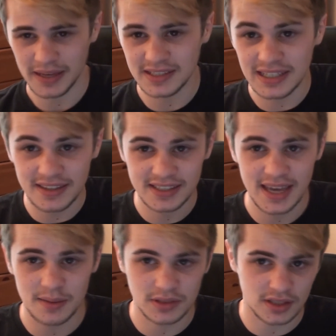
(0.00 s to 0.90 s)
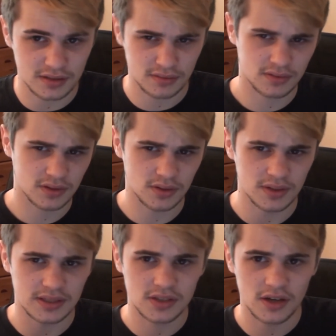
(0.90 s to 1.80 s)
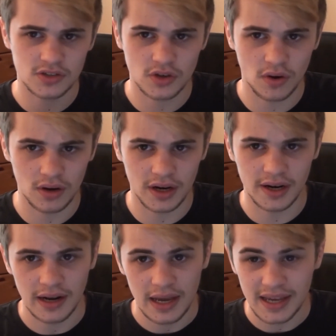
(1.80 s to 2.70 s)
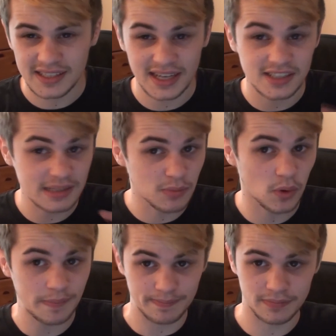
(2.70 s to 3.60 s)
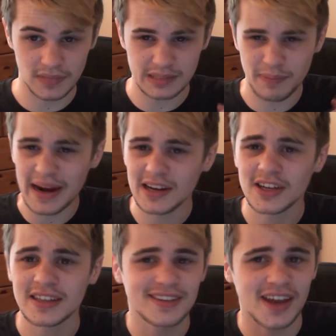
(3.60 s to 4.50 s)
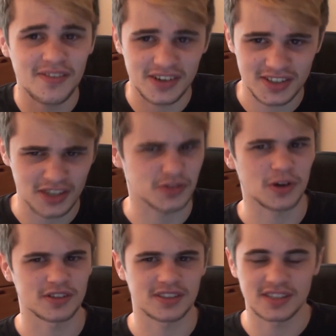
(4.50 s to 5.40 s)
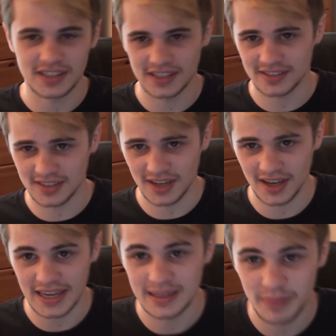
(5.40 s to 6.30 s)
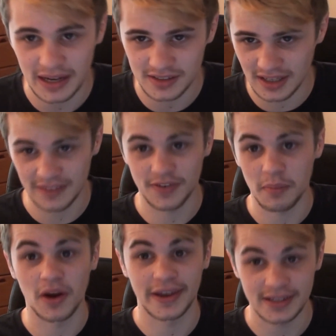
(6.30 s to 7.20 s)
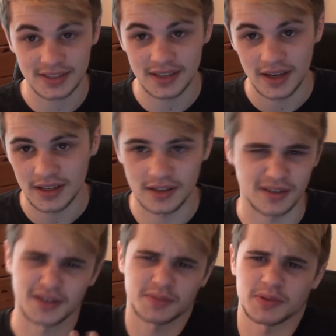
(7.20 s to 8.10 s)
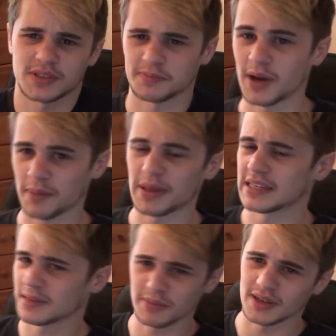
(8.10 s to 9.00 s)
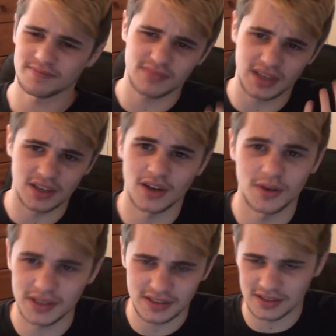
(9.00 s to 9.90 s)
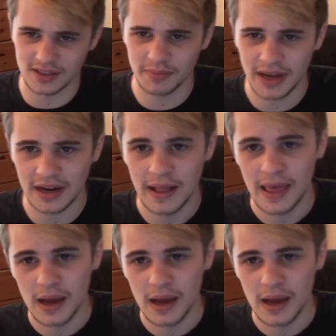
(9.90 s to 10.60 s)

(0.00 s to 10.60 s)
Basically this game is a 2D side-scroller. It's actually more, it's better looking than the other side-scrollers that's in this indie pack, if I'm honest. And I suppose that's my opinion, but you know, it does look better.